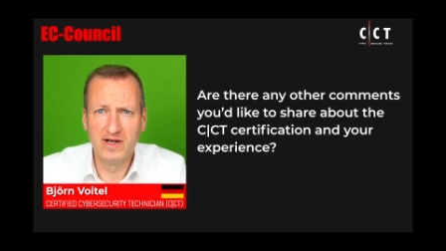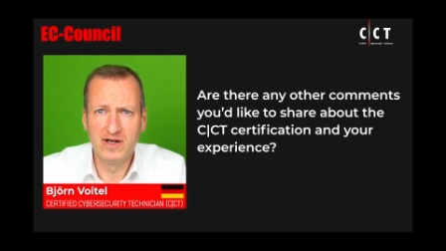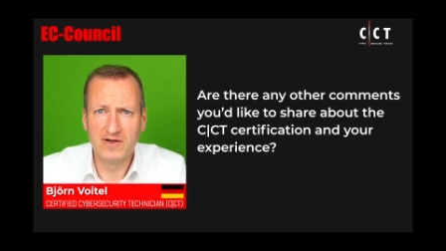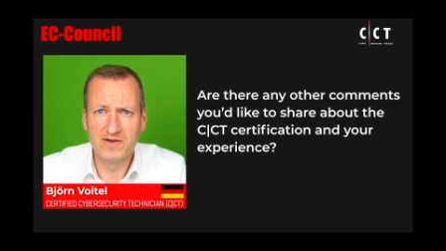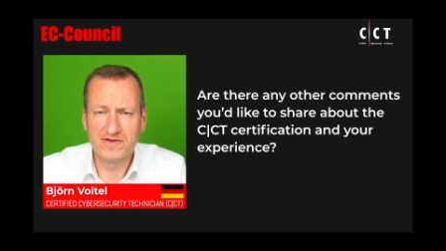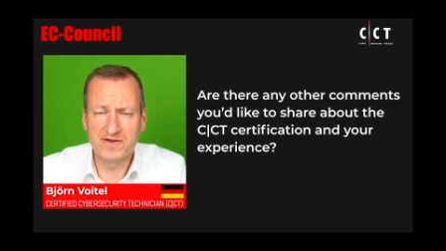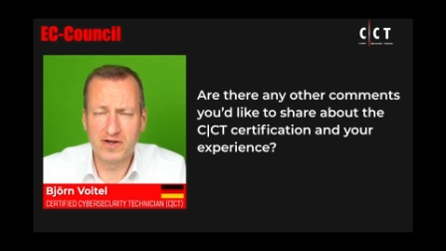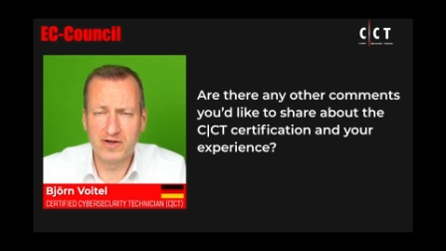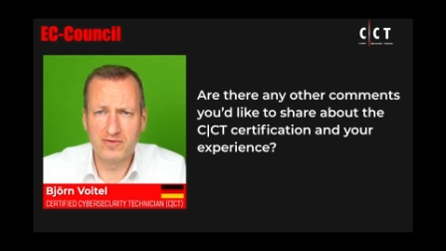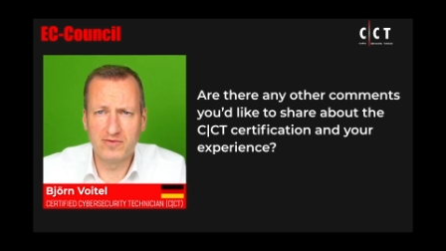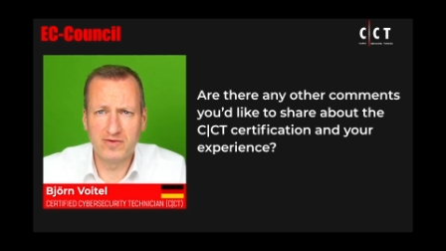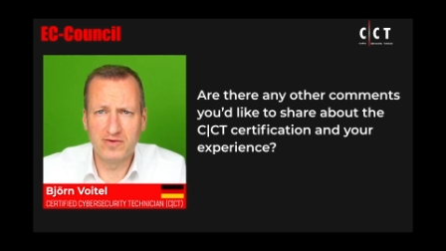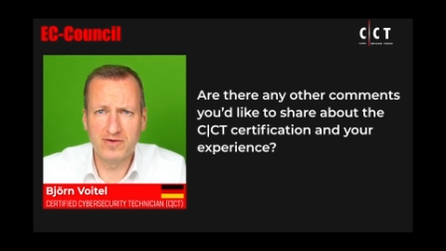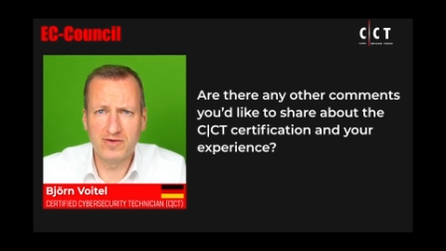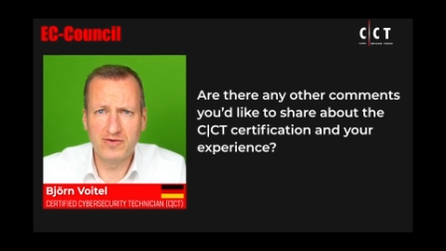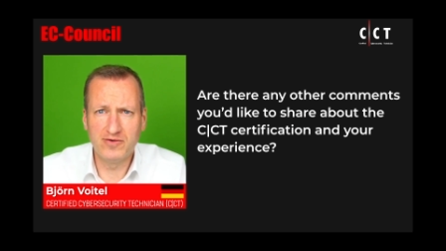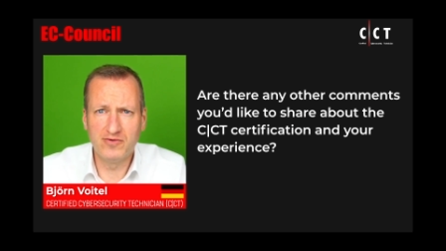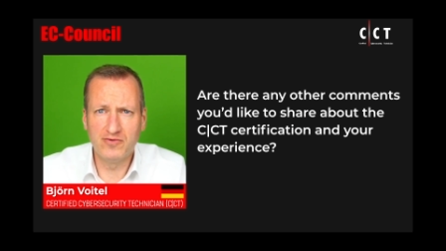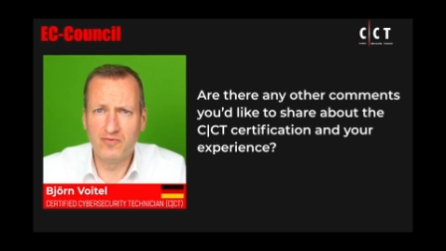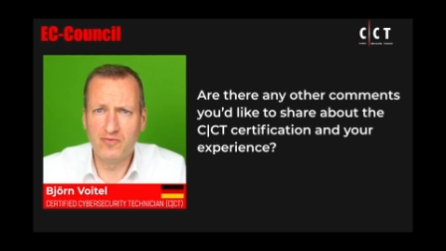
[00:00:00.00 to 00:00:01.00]
So
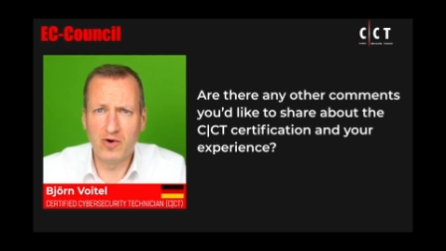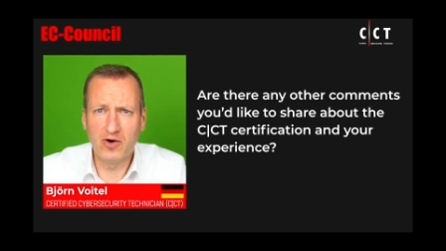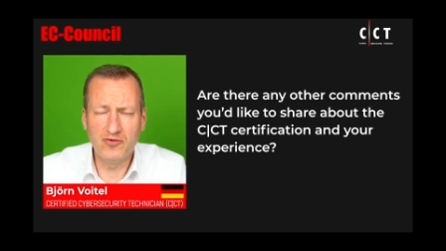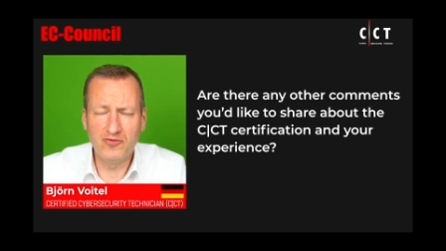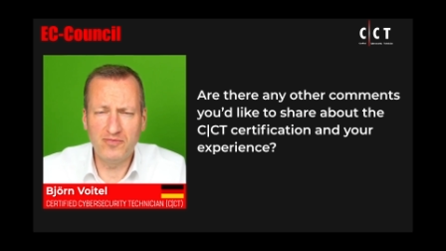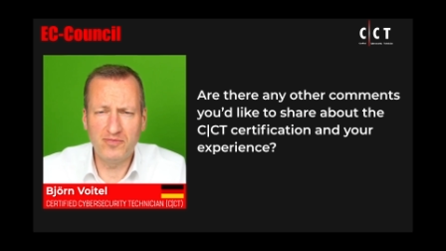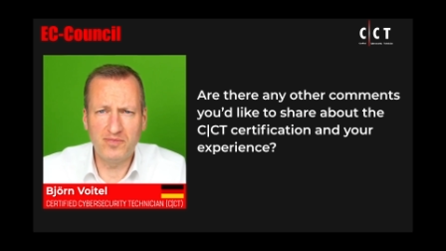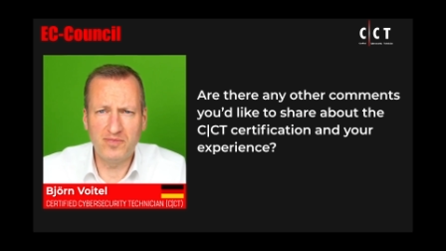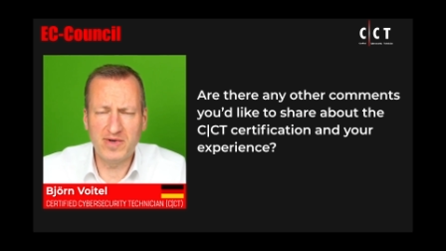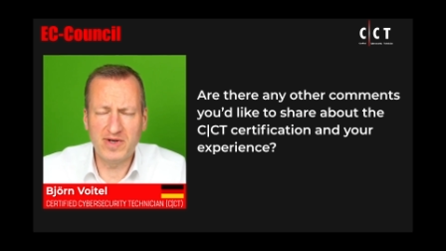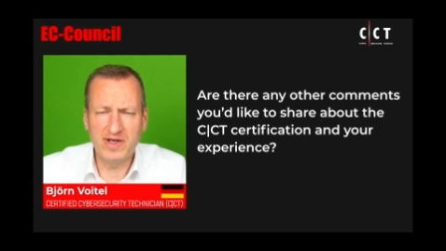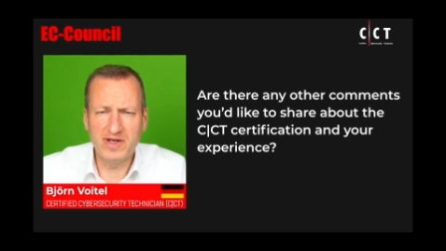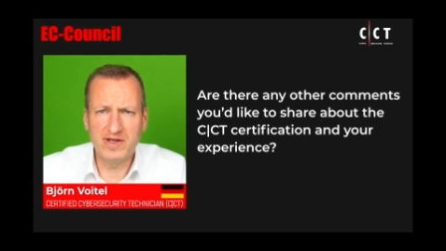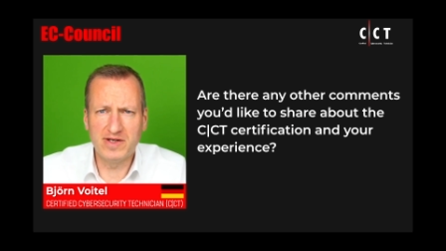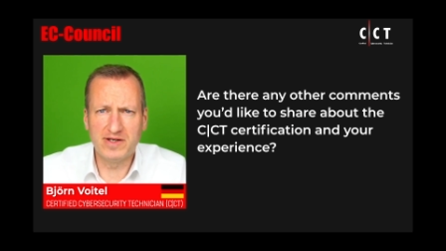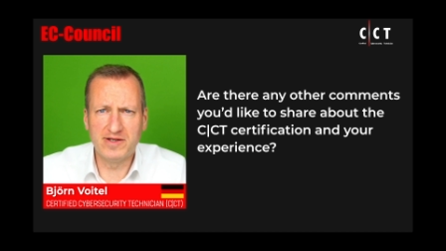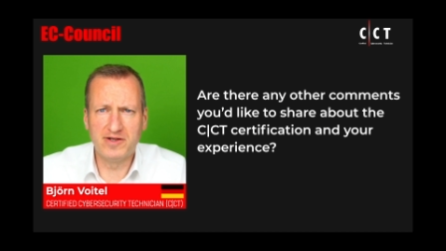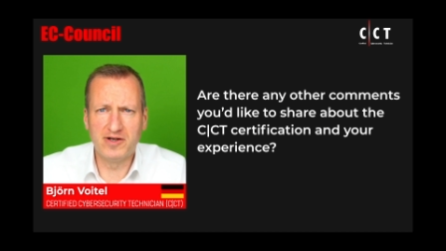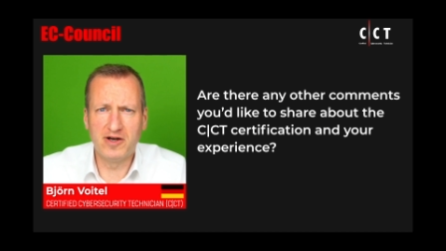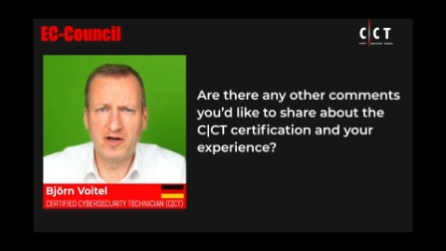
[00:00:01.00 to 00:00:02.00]
you won't be
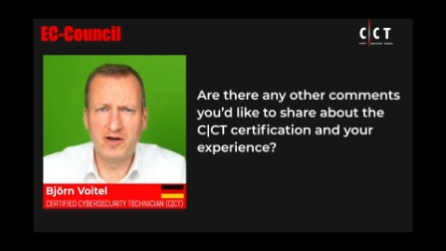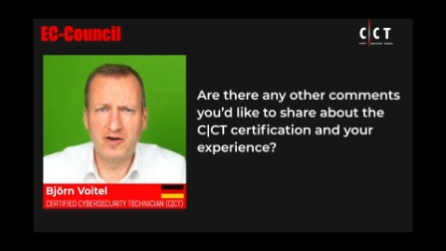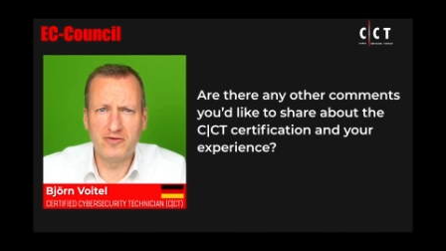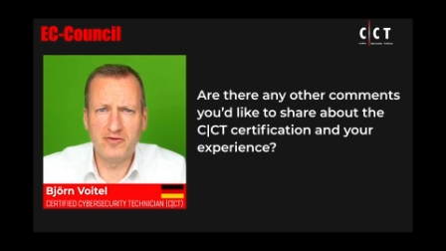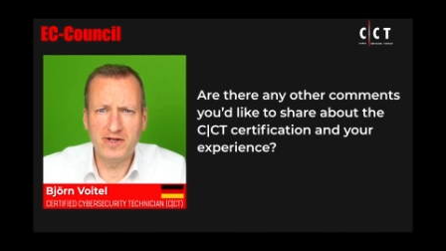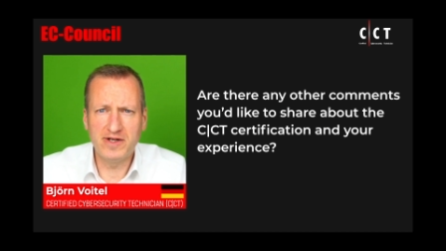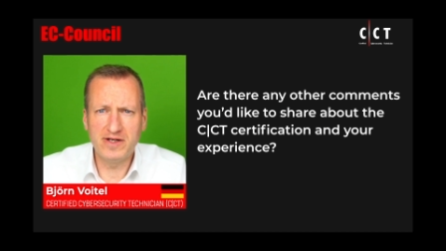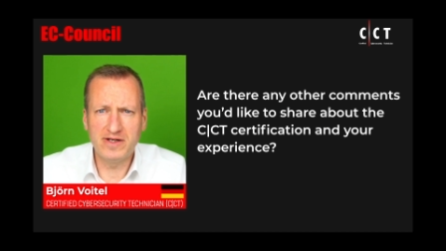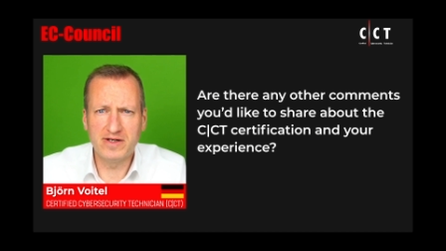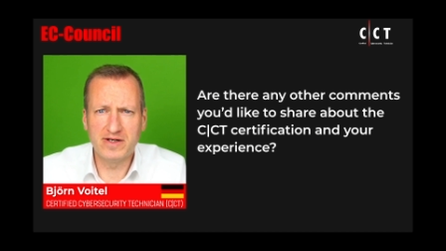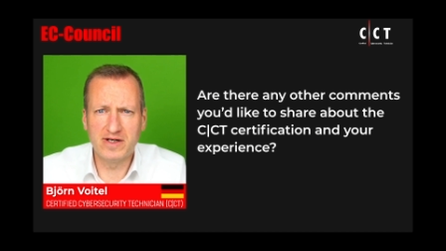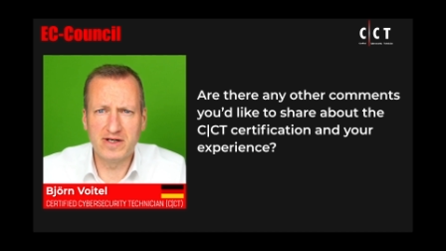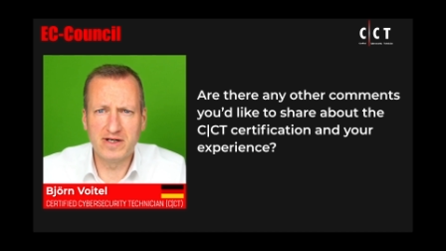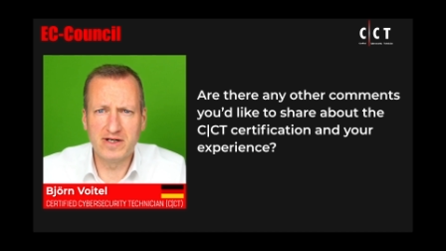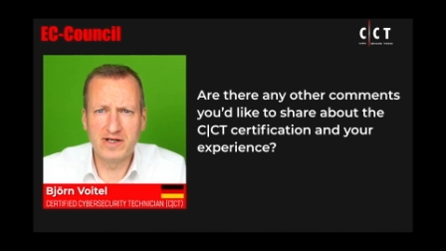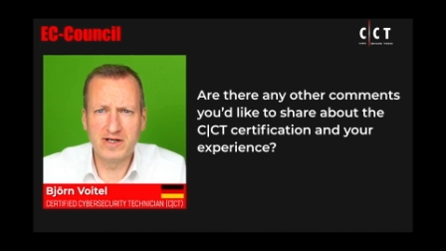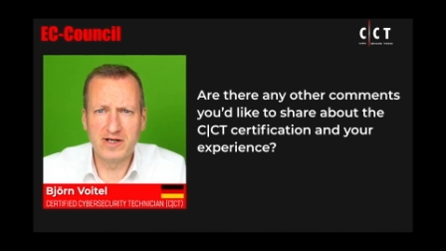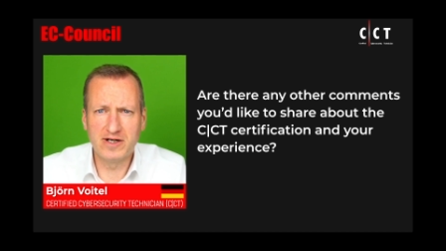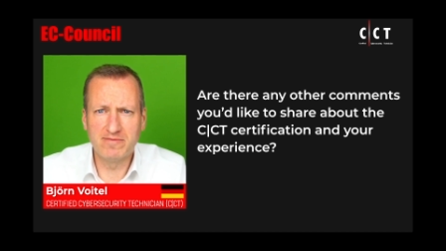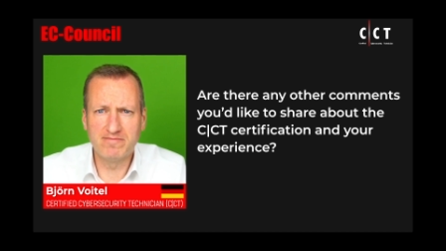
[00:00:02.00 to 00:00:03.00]
in a hurry.
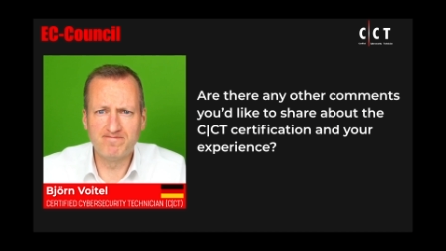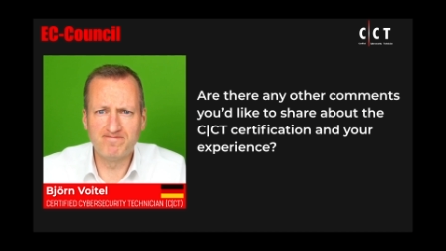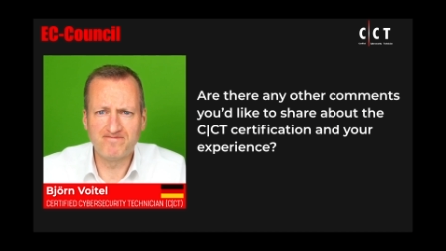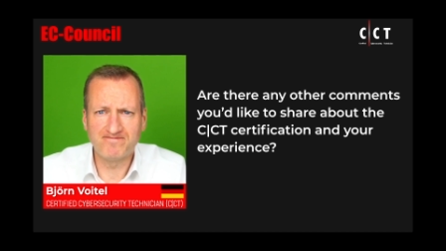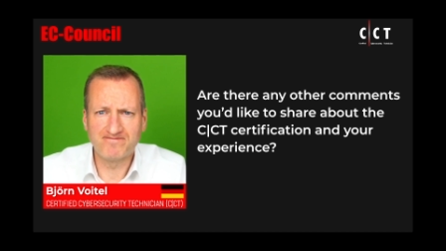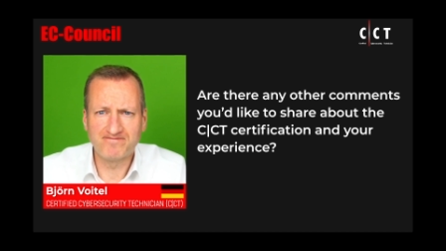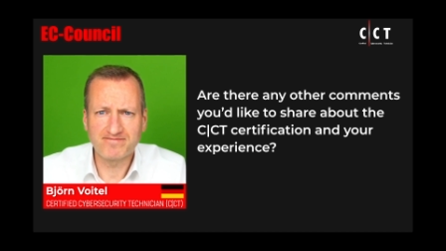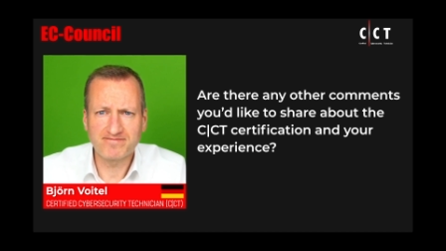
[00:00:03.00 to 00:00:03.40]
Um,